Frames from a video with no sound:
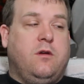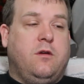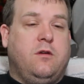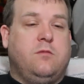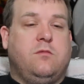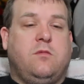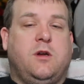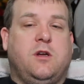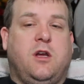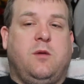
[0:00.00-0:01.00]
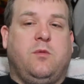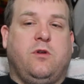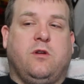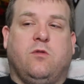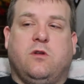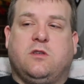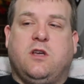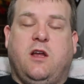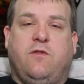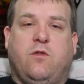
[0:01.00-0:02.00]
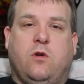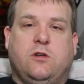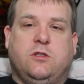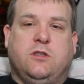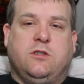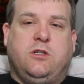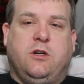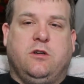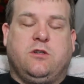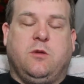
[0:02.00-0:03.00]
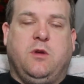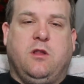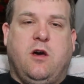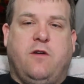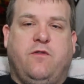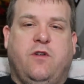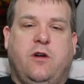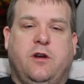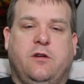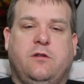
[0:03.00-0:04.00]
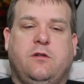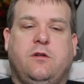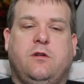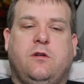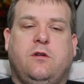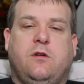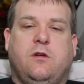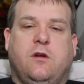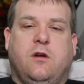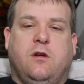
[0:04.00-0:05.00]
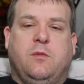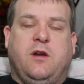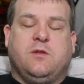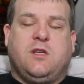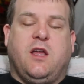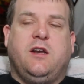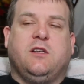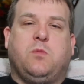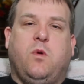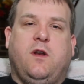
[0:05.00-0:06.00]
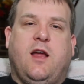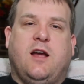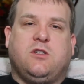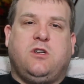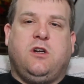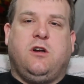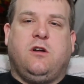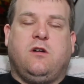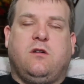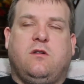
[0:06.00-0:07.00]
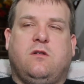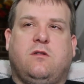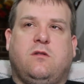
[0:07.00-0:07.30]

I'm looking real excited for Origins this year. It's going to be a lot of fun. I was kind of disappointed last year.